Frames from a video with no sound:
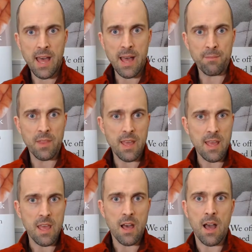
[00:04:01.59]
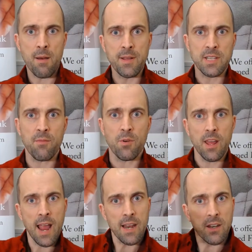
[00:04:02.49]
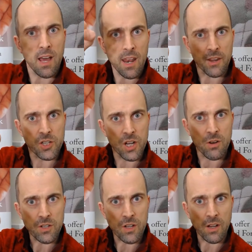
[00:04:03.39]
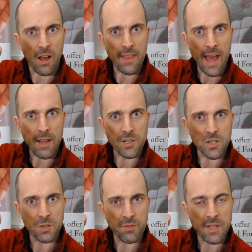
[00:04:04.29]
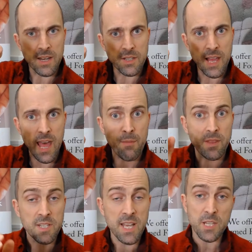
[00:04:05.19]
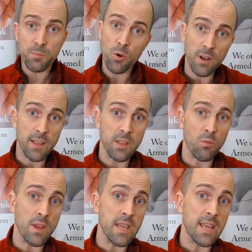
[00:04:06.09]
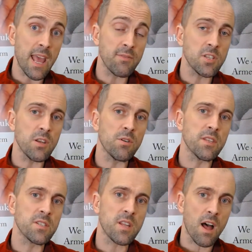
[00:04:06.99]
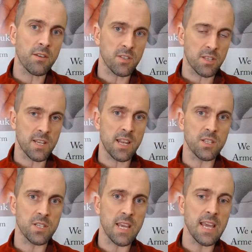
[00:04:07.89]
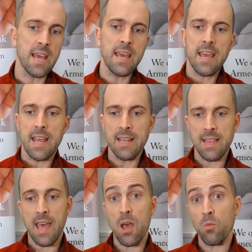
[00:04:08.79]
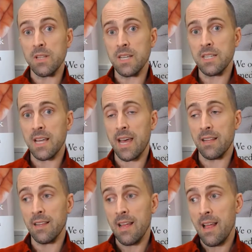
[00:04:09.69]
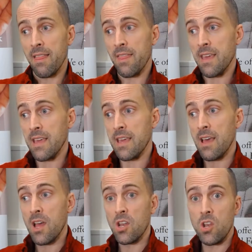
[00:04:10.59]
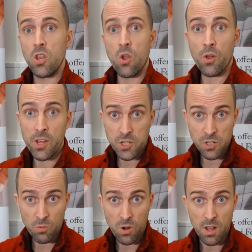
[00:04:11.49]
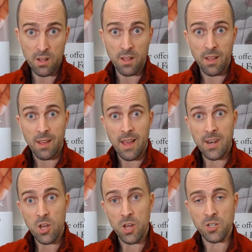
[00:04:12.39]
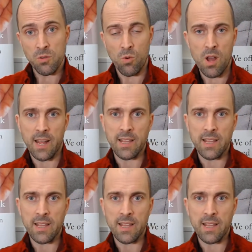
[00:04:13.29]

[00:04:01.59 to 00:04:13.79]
I meant to have one at hand and I was showing it to you like that, so just pretend it's there. But the tenants booklet that we gave to you at the start of the tenancy, in there we detail the non-urgent work and urgent work.